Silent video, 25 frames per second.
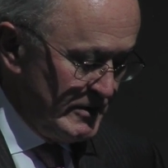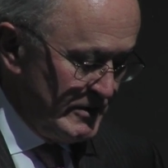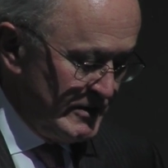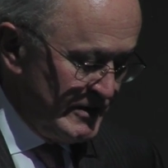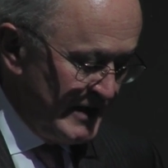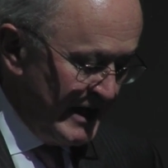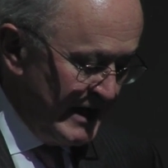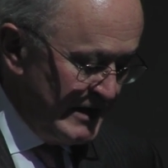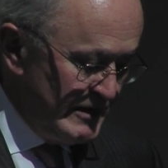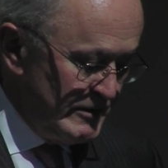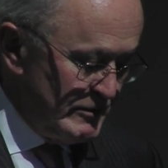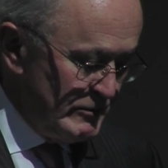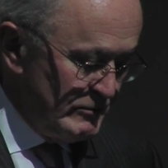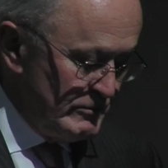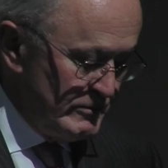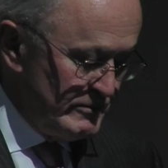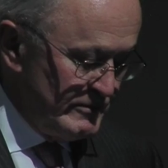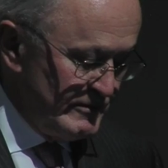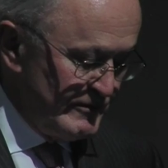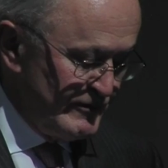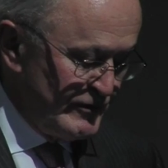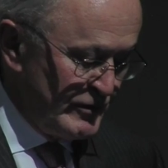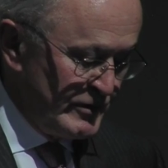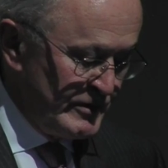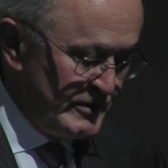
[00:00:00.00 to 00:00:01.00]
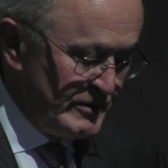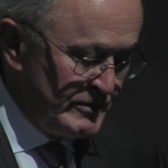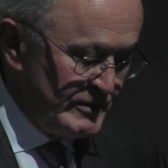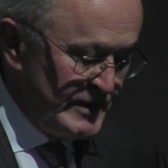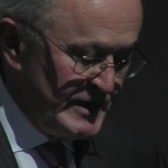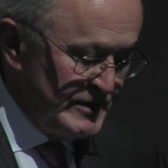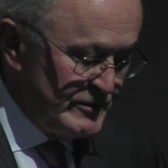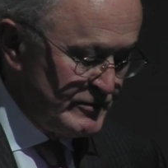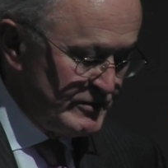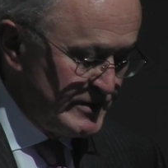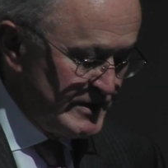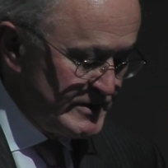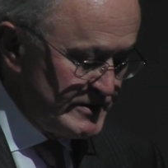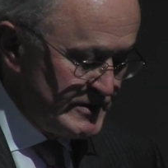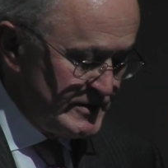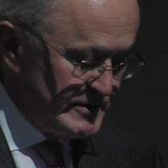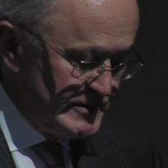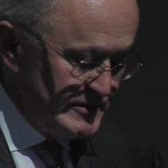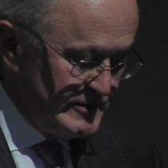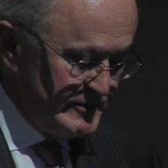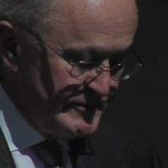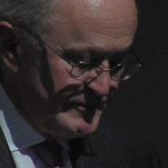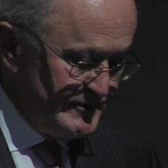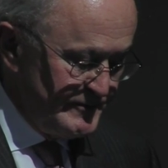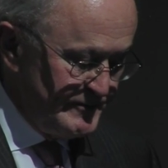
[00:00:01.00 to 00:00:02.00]
Thank you for your
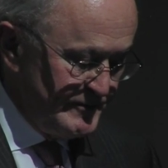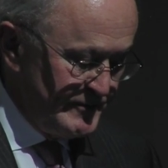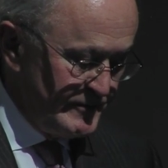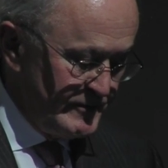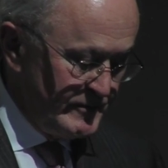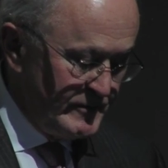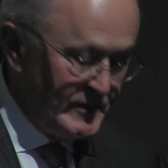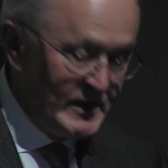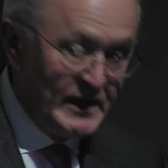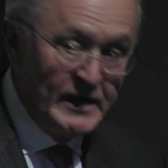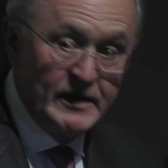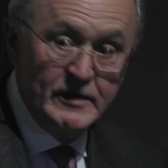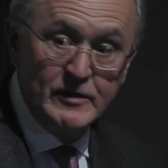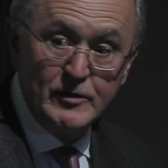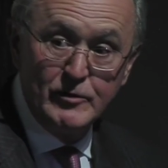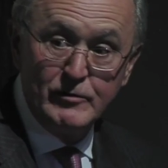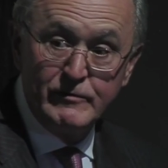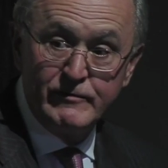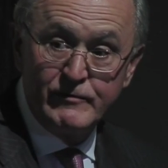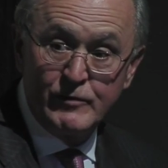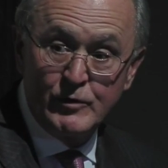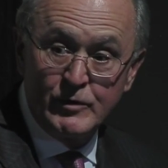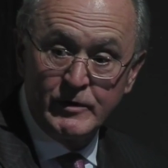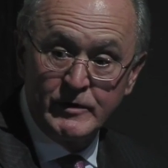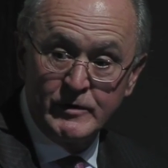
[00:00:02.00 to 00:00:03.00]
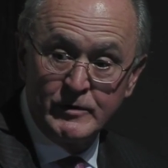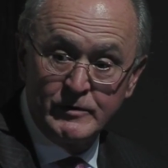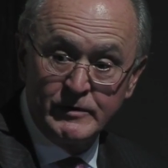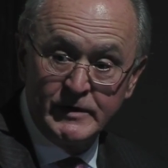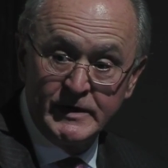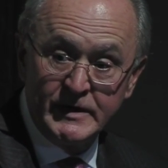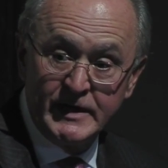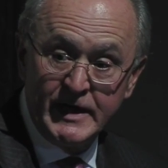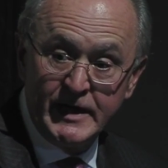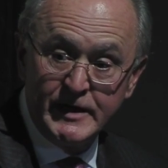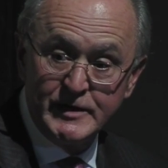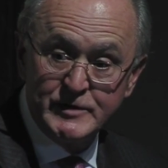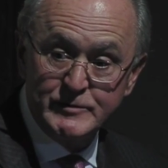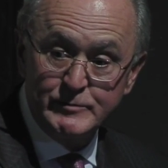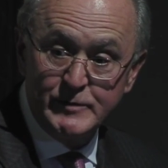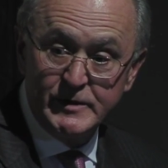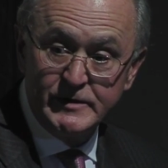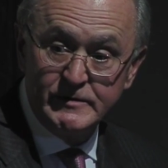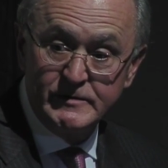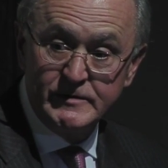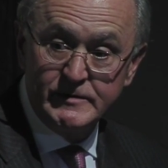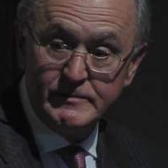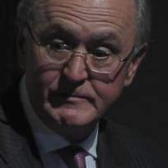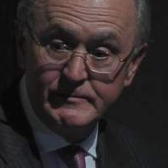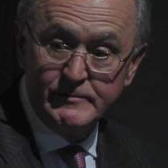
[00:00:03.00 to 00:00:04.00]
interest. Thank you for your
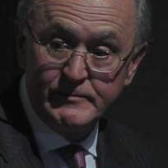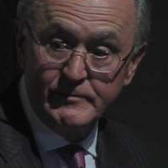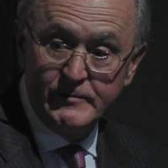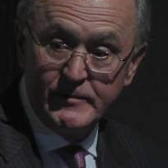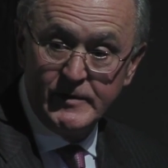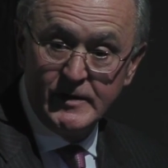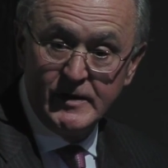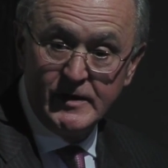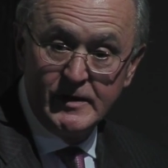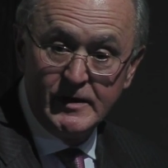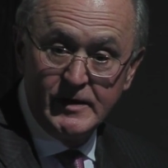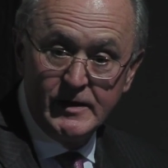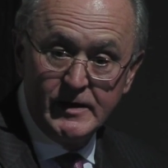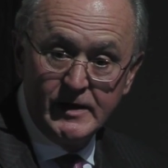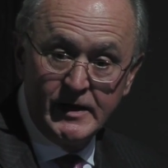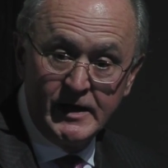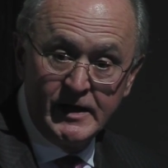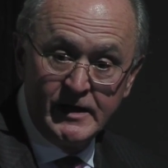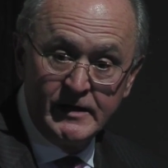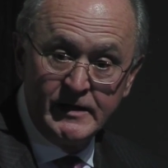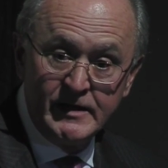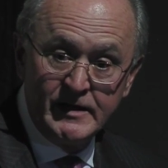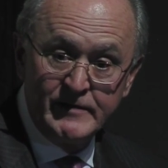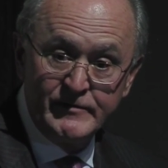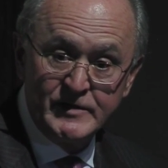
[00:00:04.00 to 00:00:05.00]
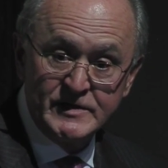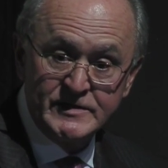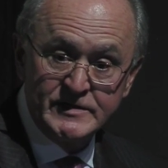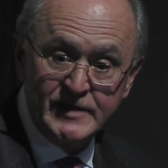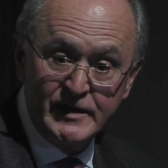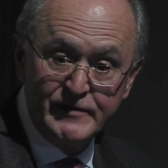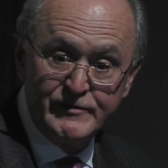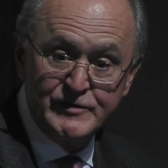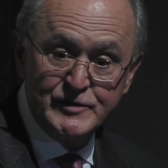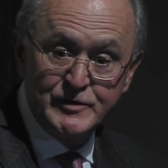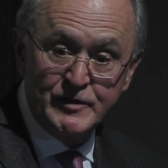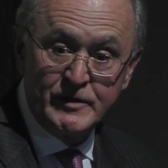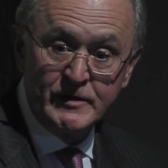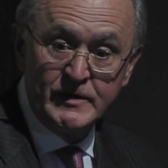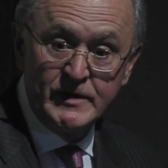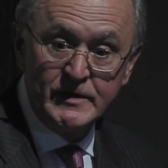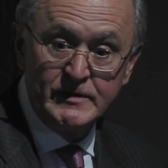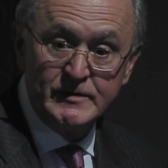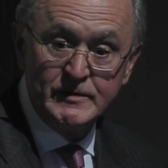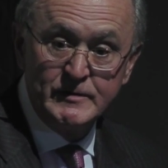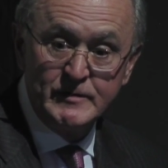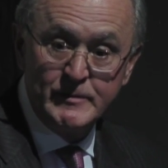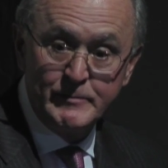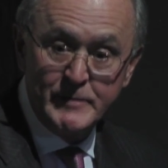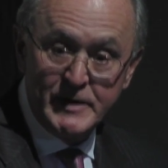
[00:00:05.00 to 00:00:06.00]
engagement, and have a safe journey
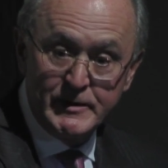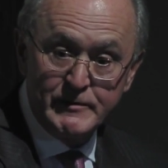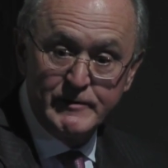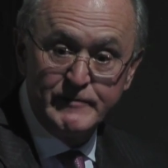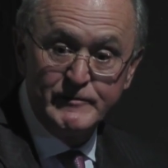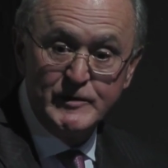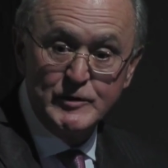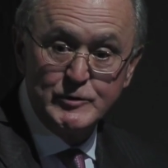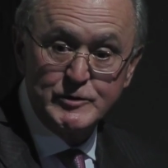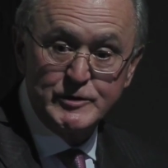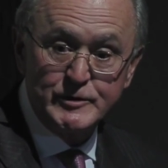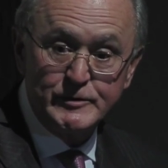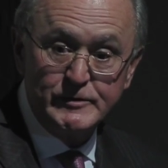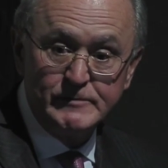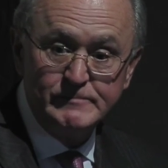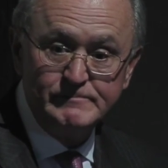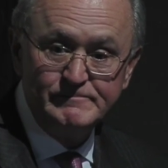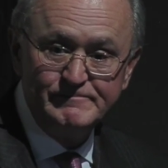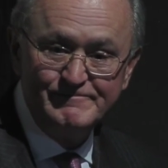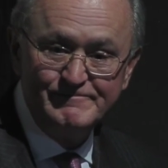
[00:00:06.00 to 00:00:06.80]
to a better future.